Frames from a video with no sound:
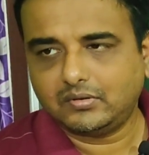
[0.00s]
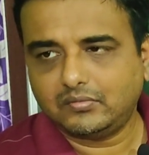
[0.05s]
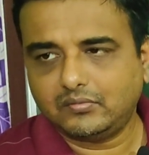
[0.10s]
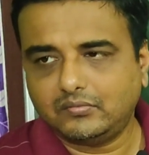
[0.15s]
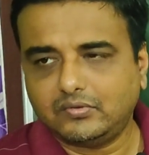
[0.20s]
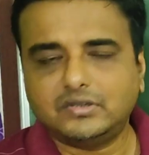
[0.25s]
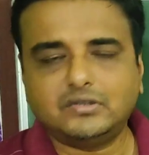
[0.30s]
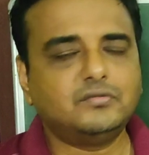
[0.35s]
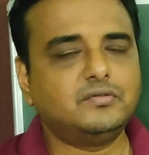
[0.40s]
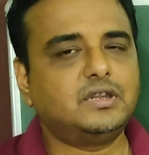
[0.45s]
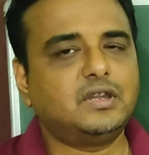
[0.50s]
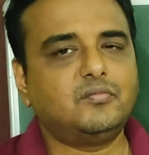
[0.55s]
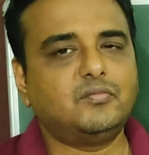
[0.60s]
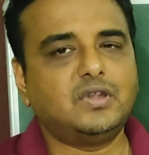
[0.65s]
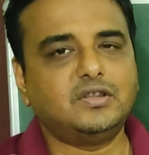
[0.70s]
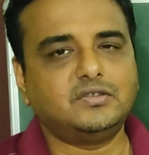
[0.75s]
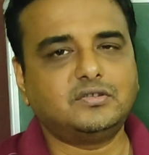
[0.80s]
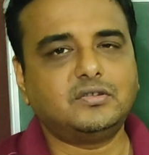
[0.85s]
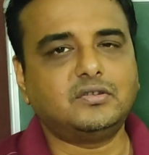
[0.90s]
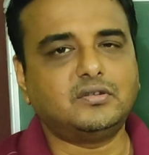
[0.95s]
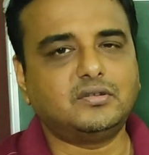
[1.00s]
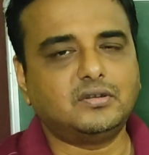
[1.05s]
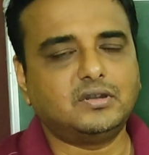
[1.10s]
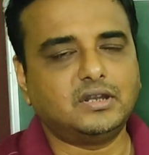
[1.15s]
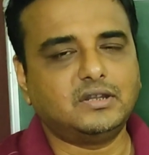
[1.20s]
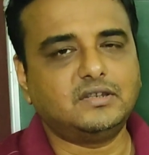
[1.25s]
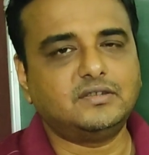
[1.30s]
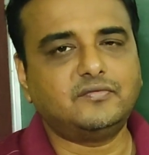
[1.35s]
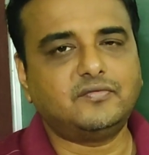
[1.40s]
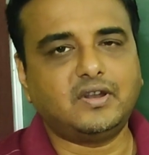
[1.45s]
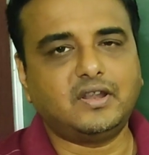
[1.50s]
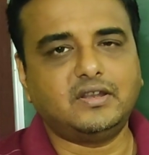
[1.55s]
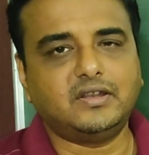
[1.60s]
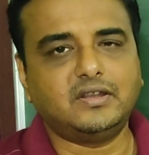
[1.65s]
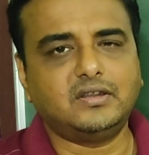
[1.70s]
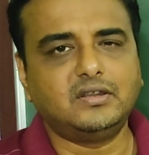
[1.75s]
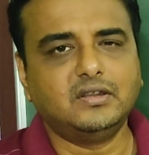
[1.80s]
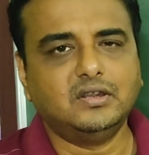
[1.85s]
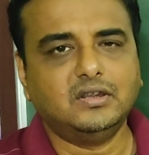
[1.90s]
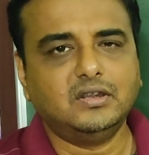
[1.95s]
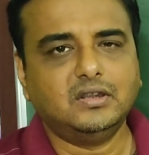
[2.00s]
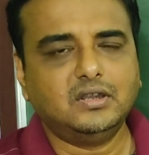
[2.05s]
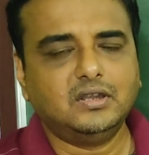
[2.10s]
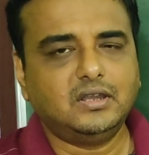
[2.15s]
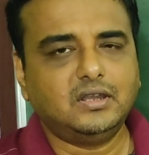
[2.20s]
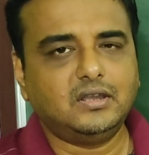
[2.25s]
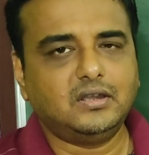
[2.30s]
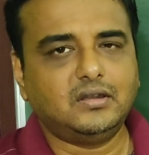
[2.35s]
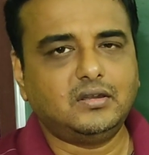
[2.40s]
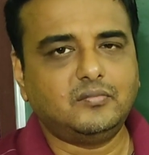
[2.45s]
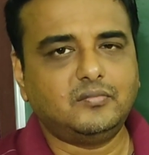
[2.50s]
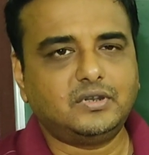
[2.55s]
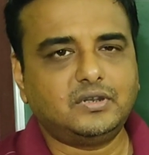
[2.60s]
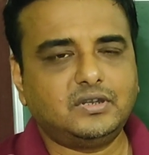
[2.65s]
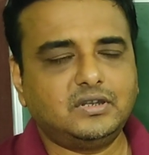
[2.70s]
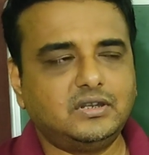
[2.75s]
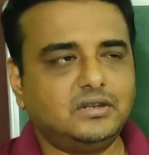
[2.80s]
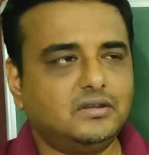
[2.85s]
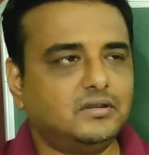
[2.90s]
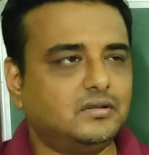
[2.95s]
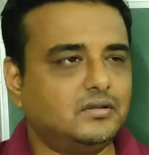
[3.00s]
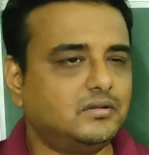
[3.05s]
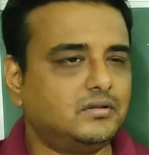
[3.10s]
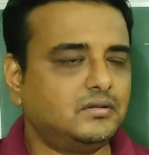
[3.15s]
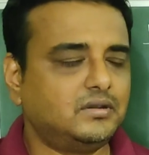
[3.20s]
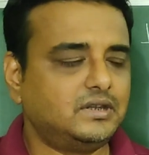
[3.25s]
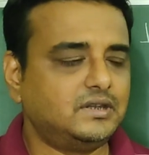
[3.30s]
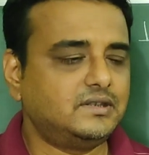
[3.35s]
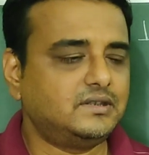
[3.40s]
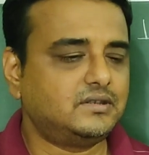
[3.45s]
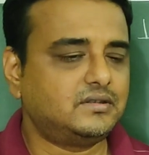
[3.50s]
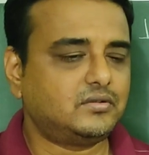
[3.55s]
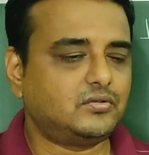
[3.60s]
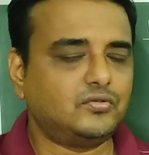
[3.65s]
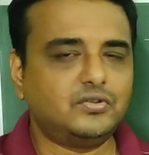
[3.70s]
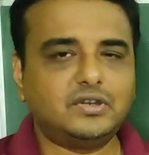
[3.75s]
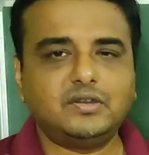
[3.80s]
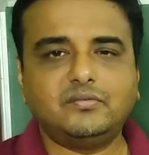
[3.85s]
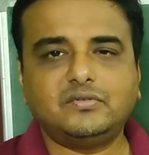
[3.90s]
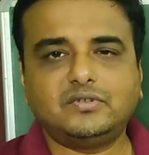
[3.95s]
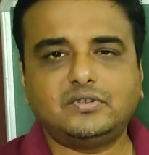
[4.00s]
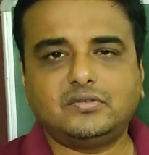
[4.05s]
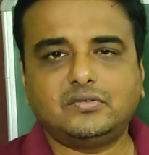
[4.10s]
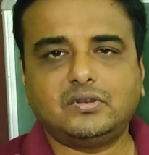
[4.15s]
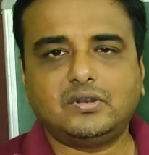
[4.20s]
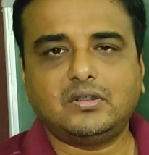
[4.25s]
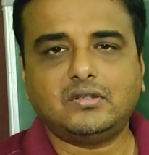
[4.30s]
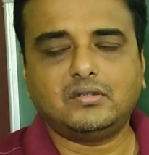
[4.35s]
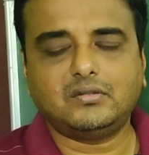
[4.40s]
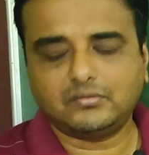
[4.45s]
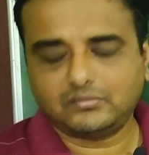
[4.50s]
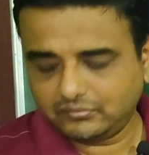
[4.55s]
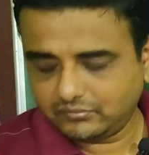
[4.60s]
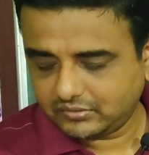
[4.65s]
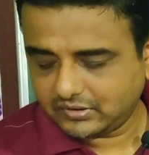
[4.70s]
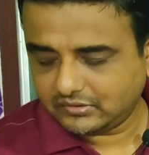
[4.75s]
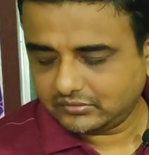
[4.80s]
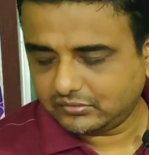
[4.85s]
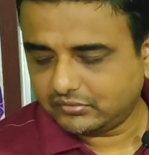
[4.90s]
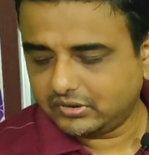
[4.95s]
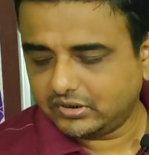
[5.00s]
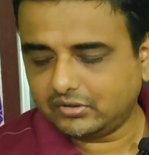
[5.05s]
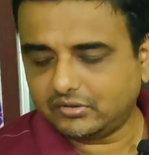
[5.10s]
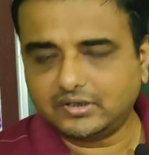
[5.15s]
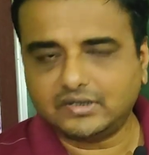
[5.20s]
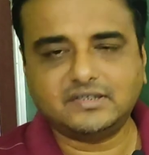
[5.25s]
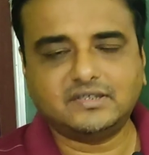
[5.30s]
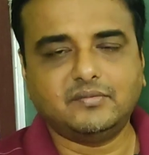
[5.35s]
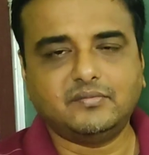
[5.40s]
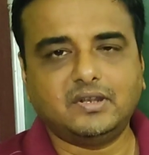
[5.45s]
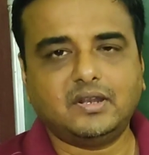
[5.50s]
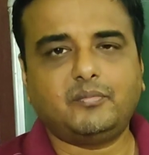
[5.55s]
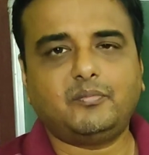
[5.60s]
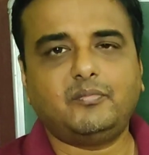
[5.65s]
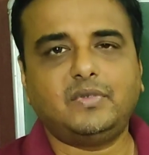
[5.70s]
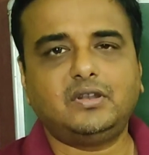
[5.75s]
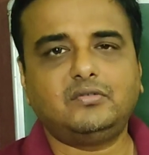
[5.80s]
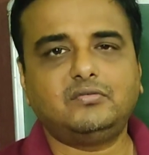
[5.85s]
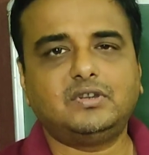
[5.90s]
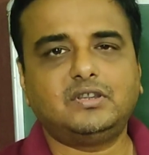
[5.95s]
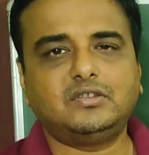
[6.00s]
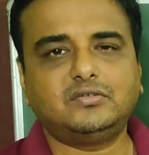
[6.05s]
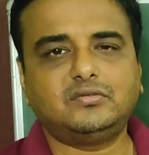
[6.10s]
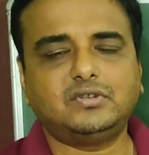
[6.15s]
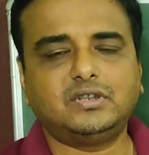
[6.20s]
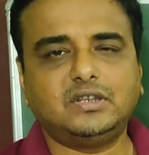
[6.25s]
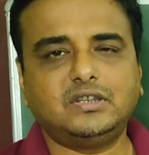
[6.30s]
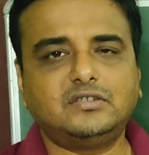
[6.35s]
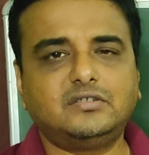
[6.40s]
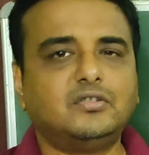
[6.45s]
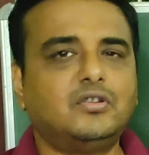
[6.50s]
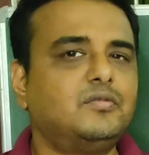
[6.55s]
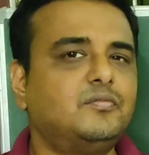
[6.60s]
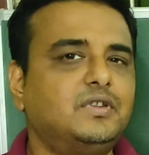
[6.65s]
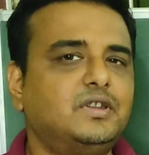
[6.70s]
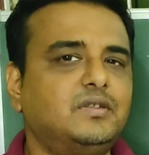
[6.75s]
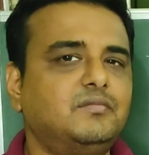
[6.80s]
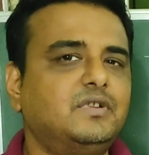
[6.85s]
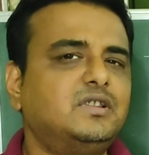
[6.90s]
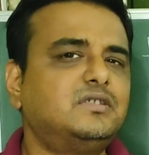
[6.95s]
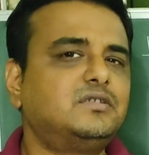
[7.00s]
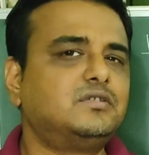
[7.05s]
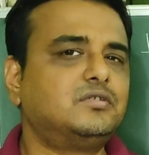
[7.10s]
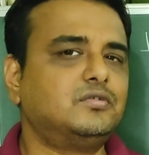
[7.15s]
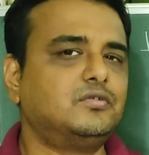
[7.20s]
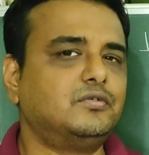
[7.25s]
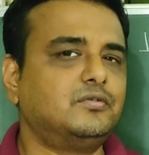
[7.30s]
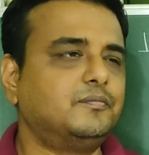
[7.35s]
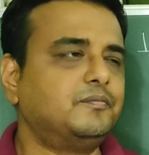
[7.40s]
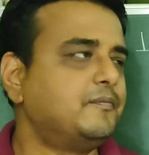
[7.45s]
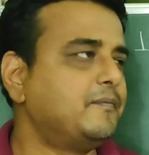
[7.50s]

which we can mention, that is Friday, but his contribution to the story or his development to the story is not very much known.